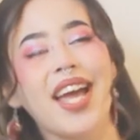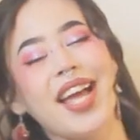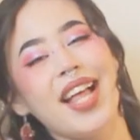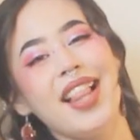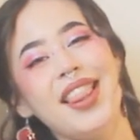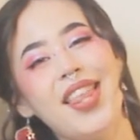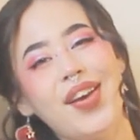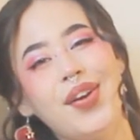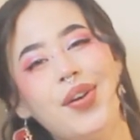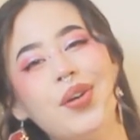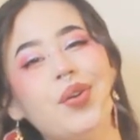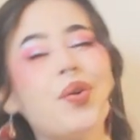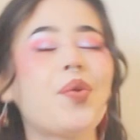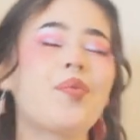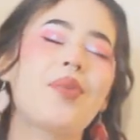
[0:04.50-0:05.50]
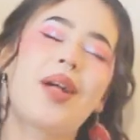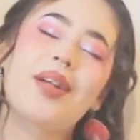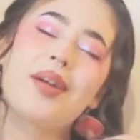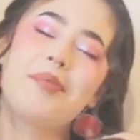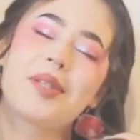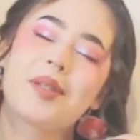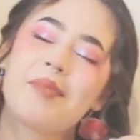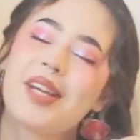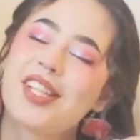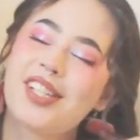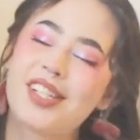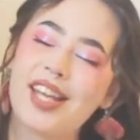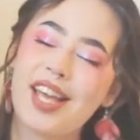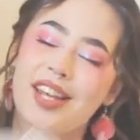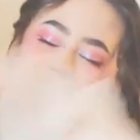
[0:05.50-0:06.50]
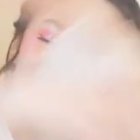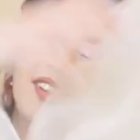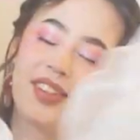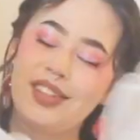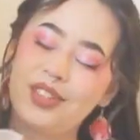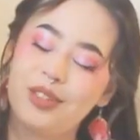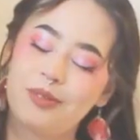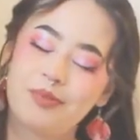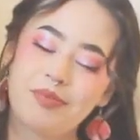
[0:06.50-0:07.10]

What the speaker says: Hello, welcome to my channel.